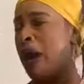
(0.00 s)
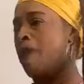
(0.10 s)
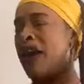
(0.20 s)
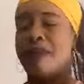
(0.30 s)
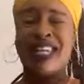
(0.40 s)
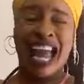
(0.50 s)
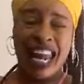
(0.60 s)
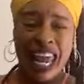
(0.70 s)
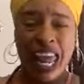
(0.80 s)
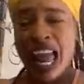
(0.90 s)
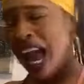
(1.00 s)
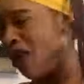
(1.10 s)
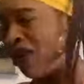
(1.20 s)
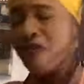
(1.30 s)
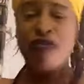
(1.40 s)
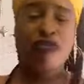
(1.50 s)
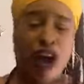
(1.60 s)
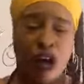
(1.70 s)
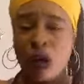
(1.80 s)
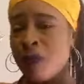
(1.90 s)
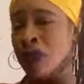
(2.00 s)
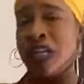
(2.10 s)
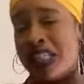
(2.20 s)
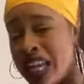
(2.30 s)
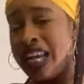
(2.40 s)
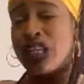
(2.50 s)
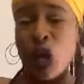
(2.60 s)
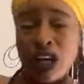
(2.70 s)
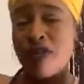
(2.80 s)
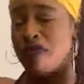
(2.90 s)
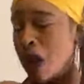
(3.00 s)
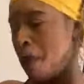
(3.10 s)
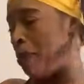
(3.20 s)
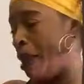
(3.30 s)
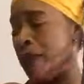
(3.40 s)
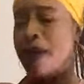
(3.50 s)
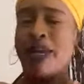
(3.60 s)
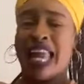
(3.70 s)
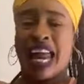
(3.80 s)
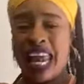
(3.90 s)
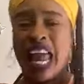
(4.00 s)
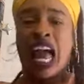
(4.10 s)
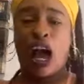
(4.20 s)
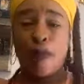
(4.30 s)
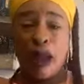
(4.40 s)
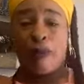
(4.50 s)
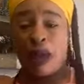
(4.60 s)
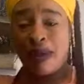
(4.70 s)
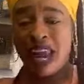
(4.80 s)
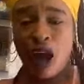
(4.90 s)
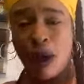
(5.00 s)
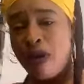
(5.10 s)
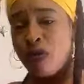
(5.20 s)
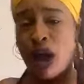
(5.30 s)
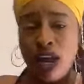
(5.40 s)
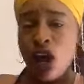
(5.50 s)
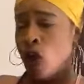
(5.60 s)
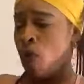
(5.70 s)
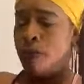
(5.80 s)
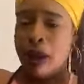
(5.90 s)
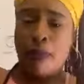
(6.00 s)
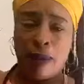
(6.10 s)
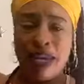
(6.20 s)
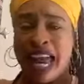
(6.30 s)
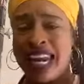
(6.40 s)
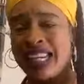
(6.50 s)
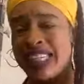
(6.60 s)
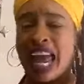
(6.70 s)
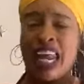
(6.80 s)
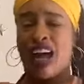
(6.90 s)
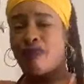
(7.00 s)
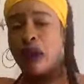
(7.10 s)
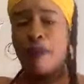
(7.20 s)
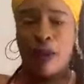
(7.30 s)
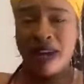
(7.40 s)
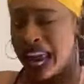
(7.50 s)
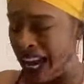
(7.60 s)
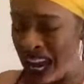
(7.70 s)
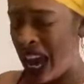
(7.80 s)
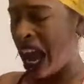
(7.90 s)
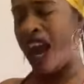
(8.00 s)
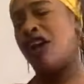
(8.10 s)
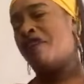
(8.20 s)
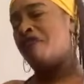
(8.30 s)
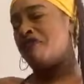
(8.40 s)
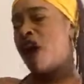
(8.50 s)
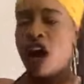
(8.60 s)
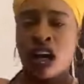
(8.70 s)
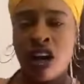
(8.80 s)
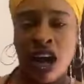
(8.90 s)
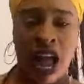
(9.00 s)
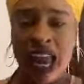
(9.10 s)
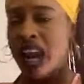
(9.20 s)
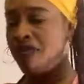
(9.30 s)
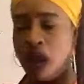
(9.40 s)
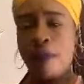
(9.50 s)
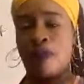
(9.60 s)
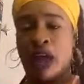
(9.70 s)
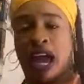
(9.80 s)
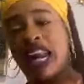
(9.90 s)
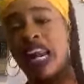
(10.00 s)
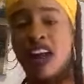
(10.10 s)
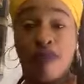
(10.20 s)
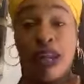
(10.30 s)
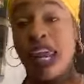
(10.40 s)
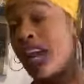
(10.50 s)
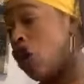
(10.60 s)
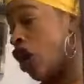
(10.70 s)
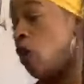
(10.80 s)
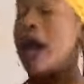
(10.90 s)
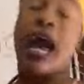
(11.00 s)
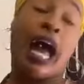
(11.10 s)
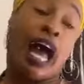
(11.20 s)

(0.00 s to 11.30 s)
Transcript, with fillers: My baby daddy, I don't give a fuck. Cindy talking fuck with my baby daddy. How my baby, how I run when my baby daddy this and I love my baby daddy. I don't give a fuck. I love him and he love me and he ain't going nowhere.